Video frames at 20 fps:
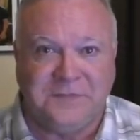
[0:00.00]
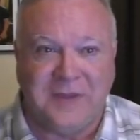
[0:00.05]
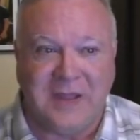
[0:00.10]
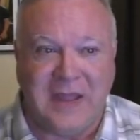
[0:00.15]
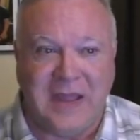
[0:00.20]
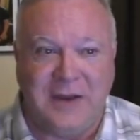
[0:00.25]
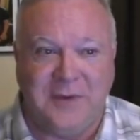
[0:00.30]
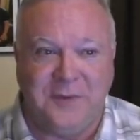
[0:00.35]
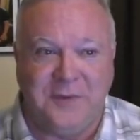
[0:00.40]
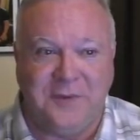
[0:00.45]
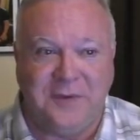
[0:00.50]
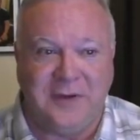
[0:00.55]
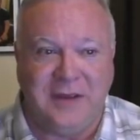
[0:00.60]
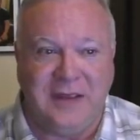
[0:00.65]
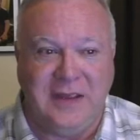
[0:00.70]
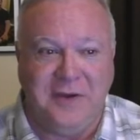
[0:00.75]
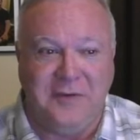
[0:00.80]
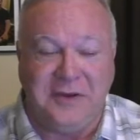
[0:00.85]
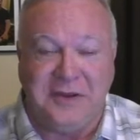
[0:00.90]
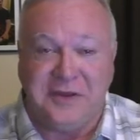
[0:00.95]
and
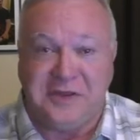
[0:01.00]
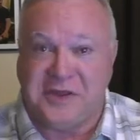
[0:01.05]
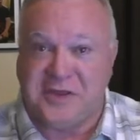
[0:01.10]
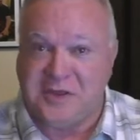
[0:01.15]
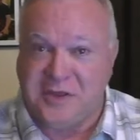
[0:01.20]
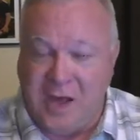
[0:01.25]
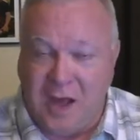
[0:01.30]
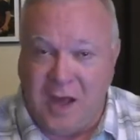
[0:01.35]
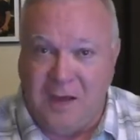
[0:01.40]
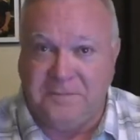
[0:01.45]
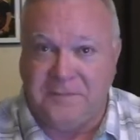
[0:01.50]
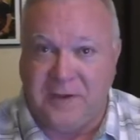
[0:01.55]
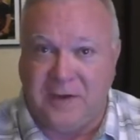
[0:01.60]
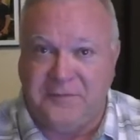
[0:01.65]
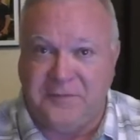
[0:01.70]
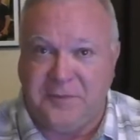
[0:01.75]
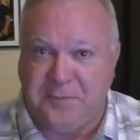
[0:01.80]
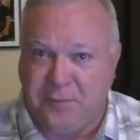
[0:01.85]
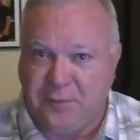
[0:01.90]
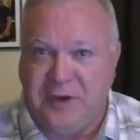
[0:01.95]
hearing some of
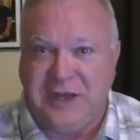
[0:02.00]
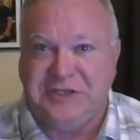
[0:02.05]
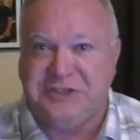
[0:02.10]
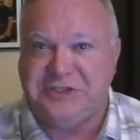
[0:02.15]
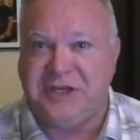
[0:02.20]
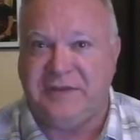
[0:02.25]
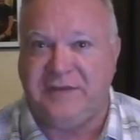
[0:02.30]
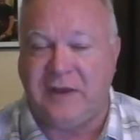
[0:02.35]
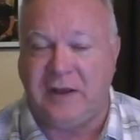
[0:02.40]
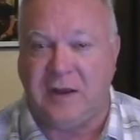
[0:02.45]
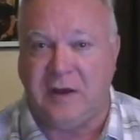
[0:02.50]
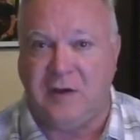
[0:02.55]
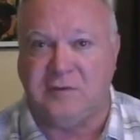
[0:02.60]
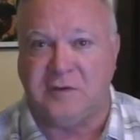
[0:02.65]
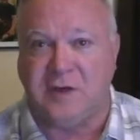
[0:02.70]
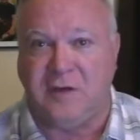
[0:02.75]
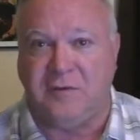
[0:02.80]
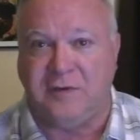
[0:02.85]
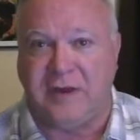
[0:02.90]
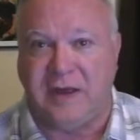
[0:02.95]
the preaching that goes
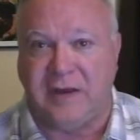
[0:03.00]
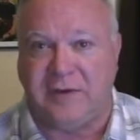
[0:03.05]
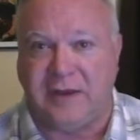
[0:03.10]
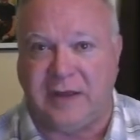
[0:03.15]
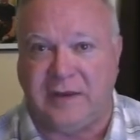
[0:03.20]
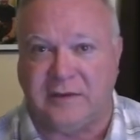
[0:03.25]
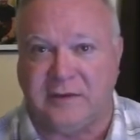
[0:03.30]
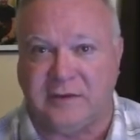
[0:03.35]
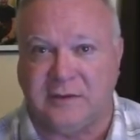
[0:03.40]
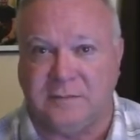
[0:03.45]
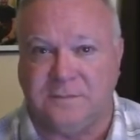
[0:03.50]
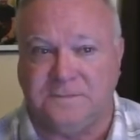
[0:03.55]
on nowadays.